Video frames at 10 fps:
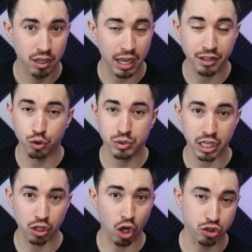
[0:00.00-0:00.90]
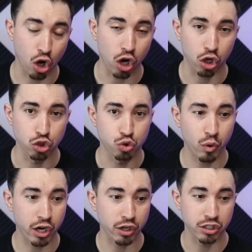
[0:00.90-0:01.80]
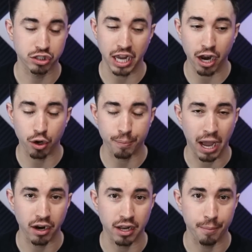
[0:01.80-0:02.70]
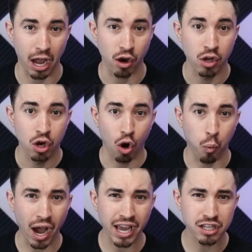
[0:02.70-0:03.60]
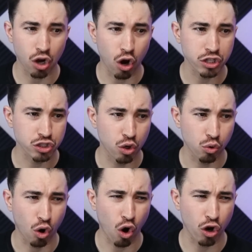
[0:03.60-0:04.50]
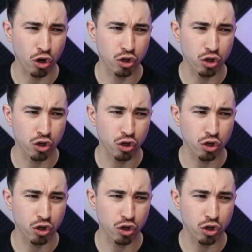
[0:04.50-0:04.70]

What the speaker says: And there was a lot of talk on Twitter and chatter about it, about why is Austin O'Connor